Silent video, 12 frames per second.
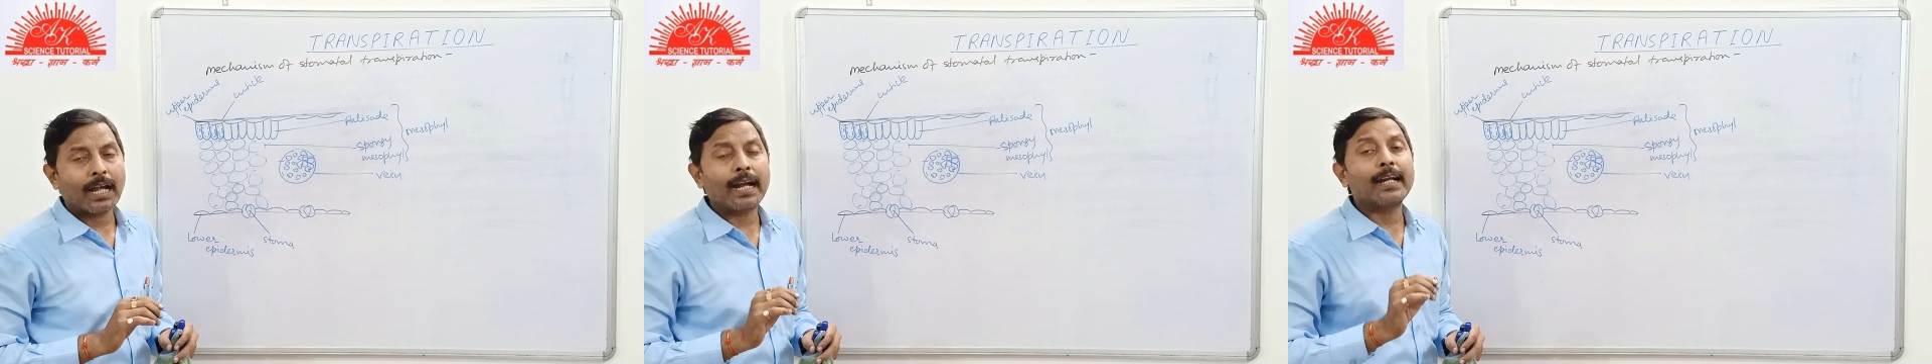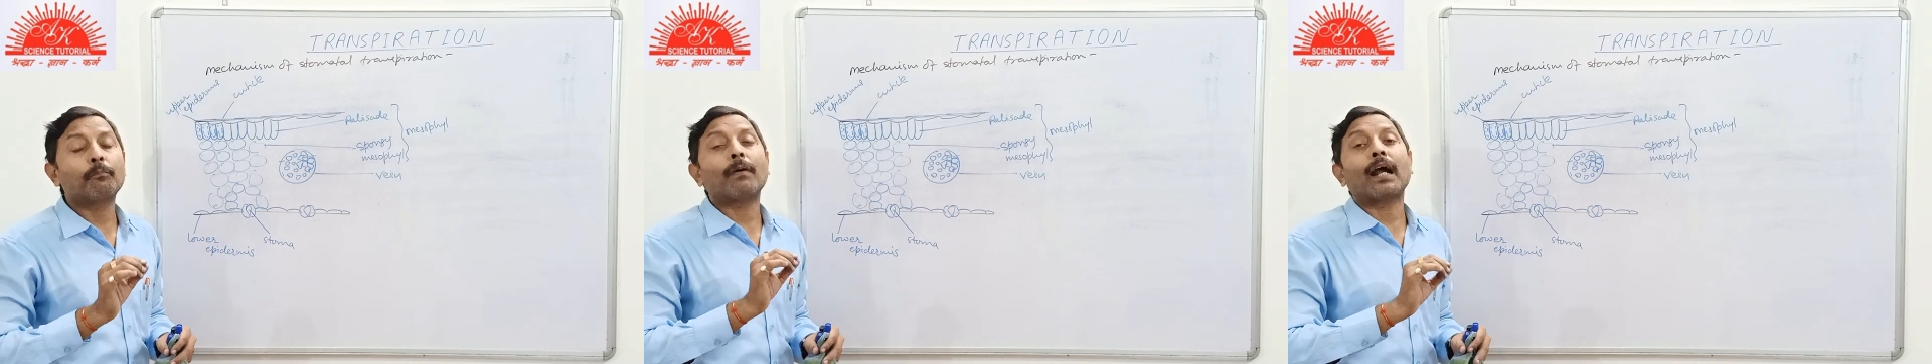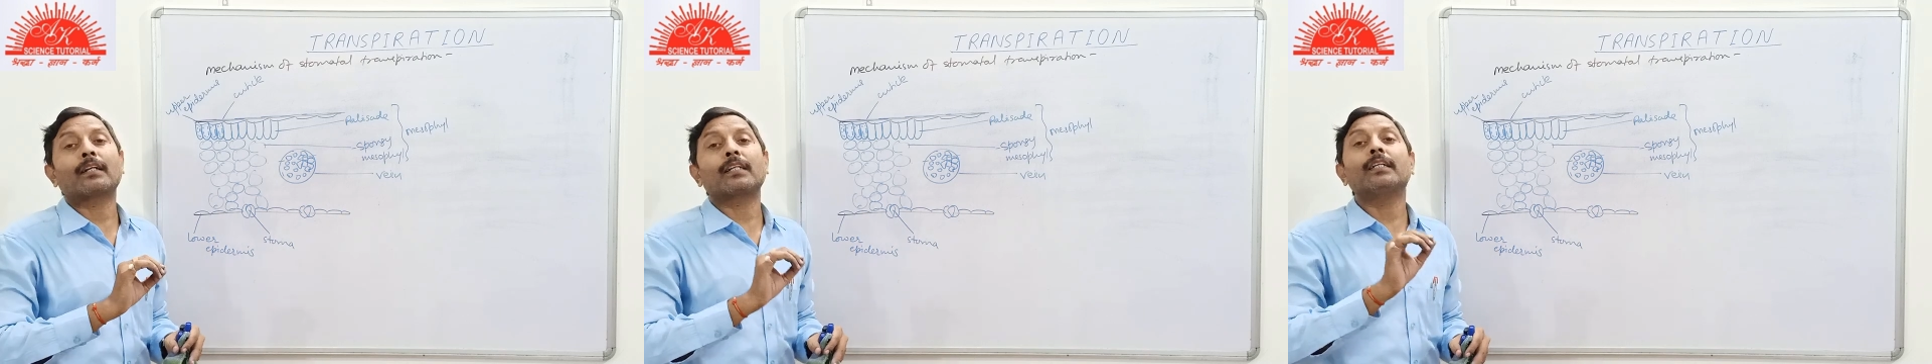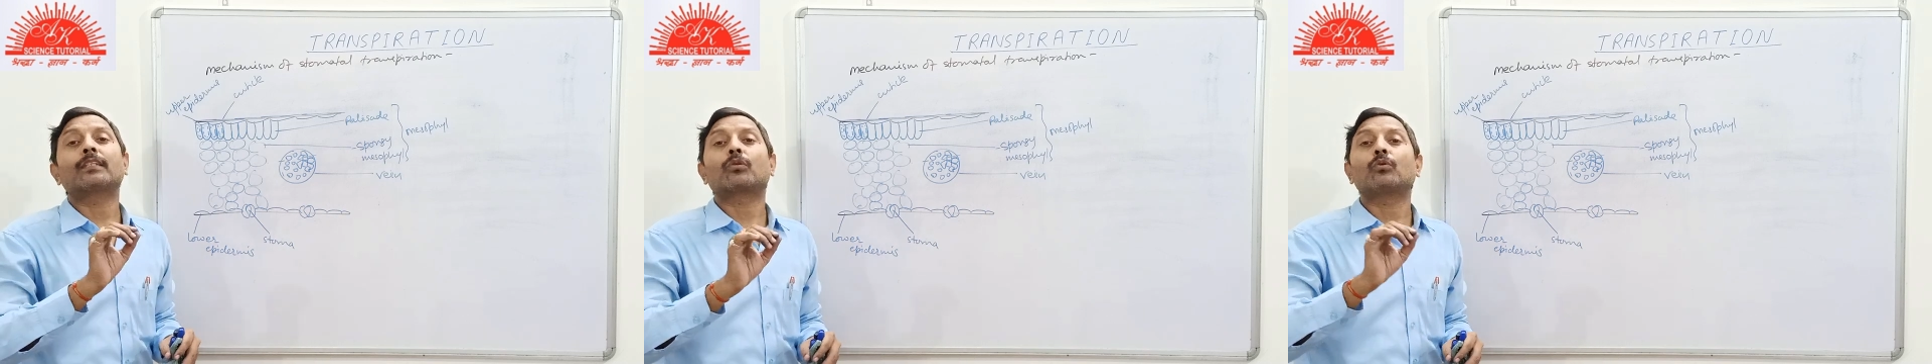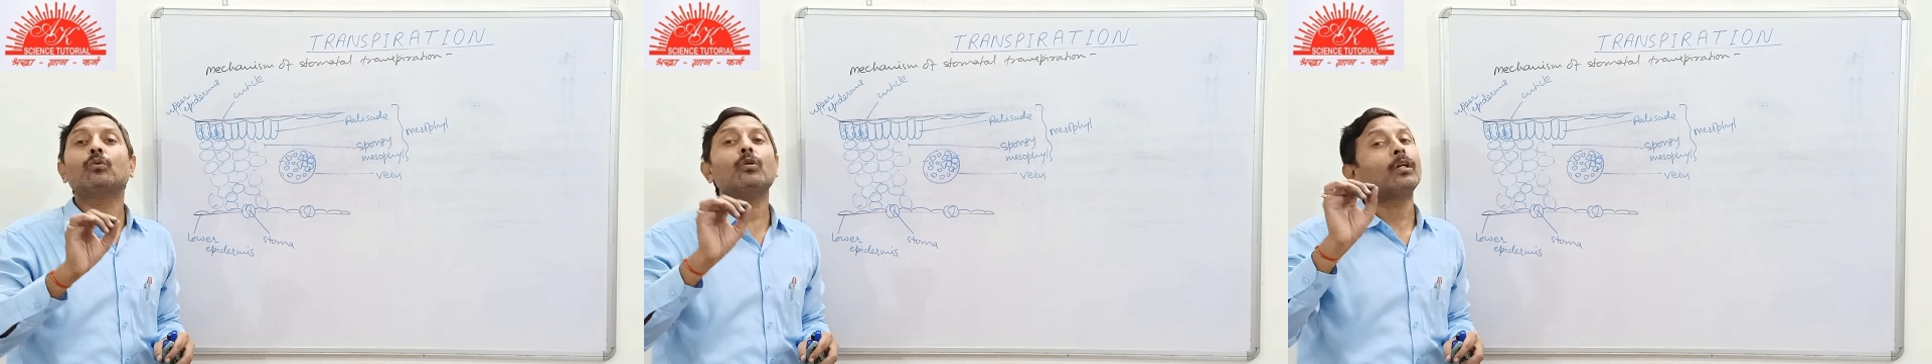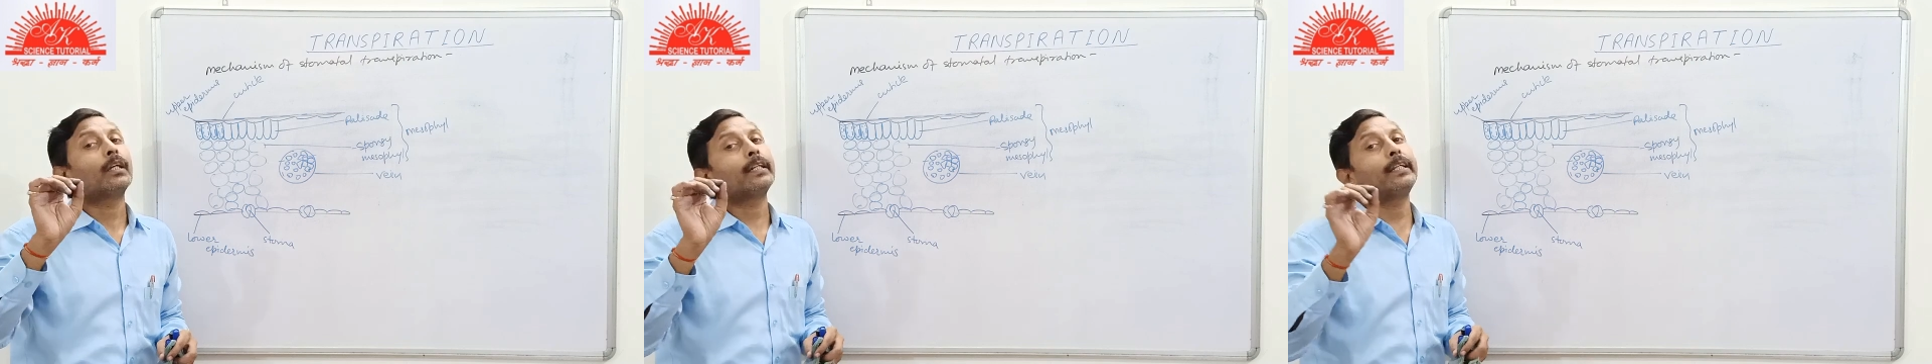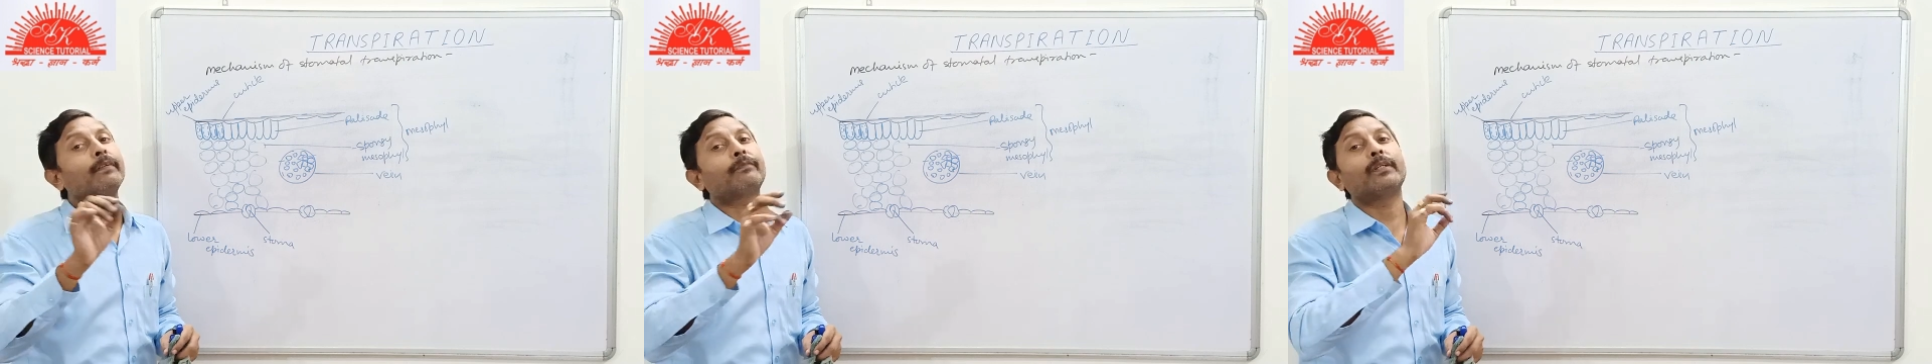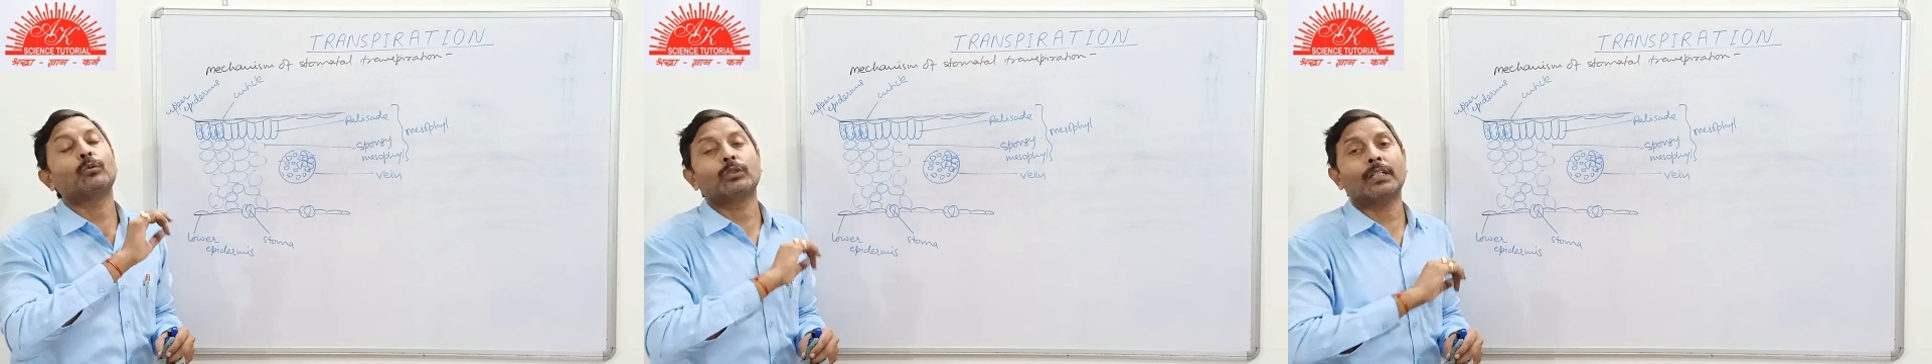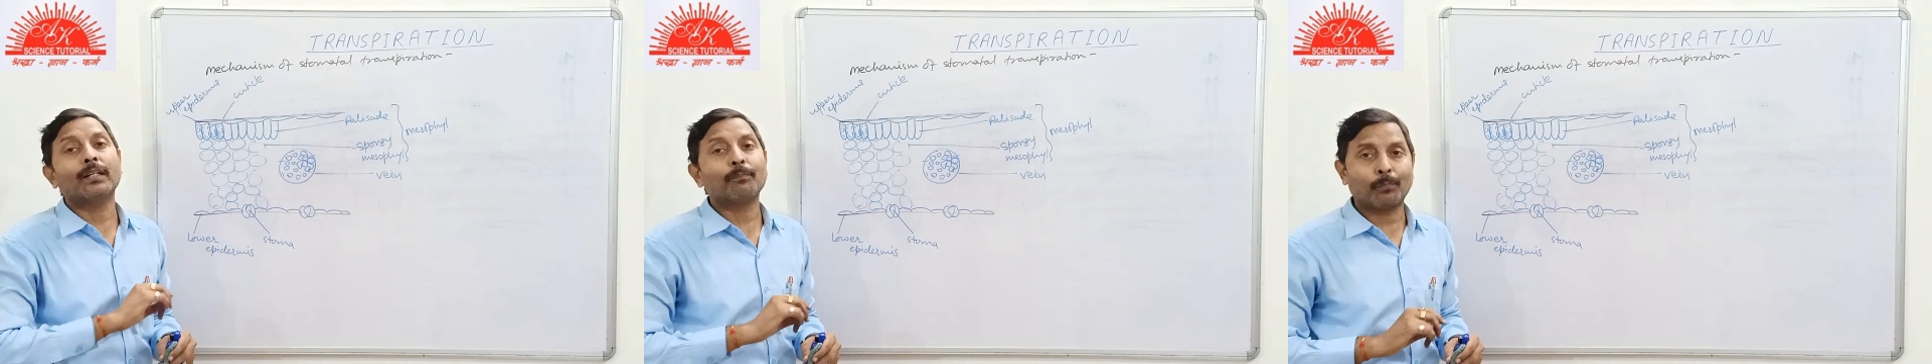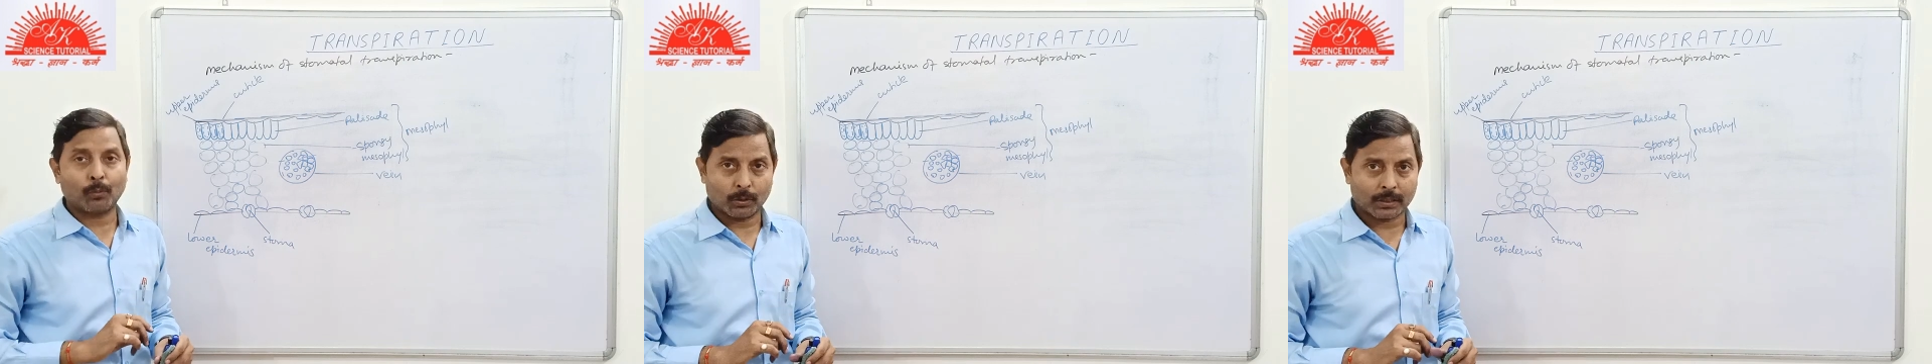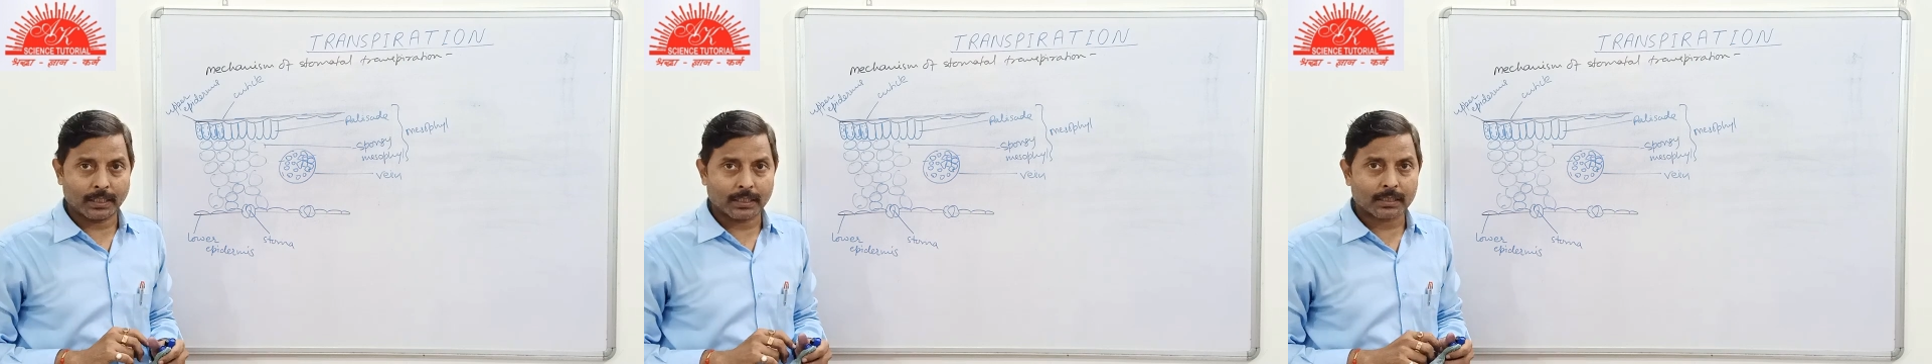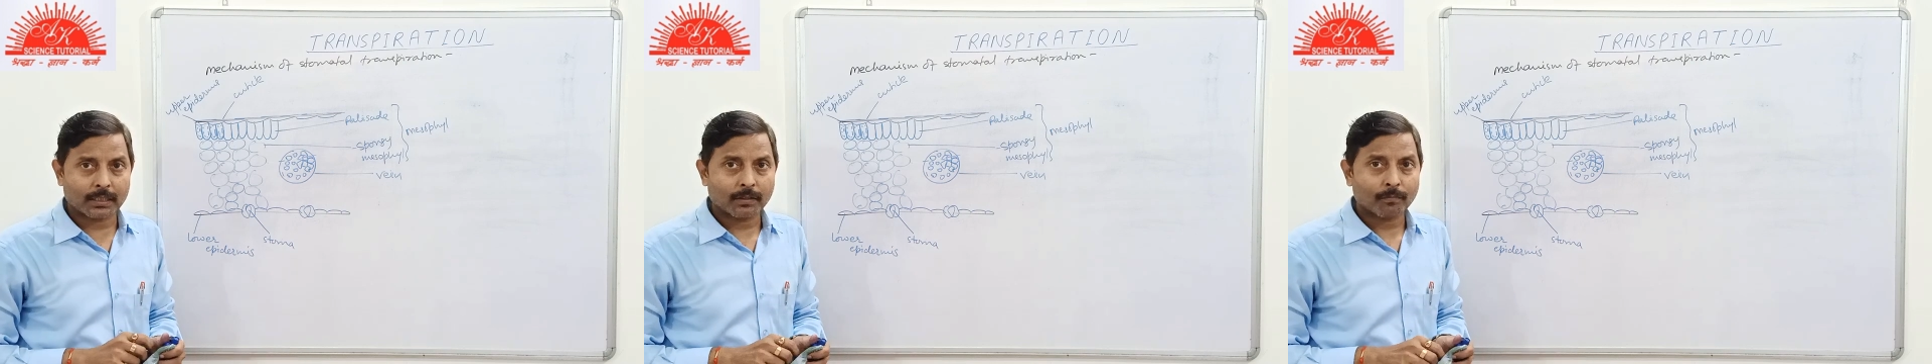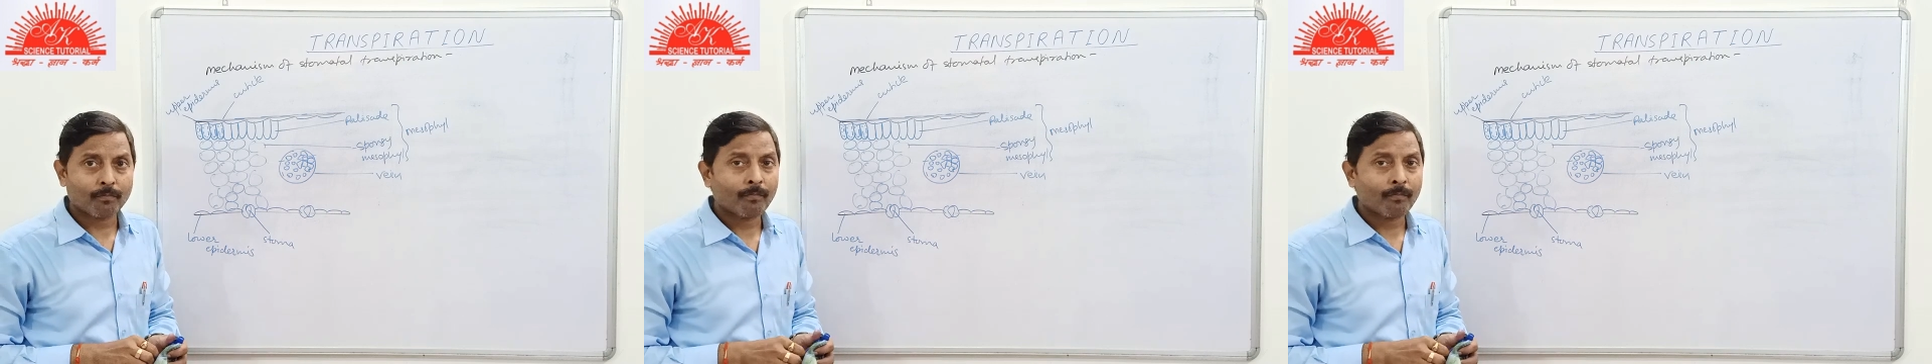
and partly through diffusion process.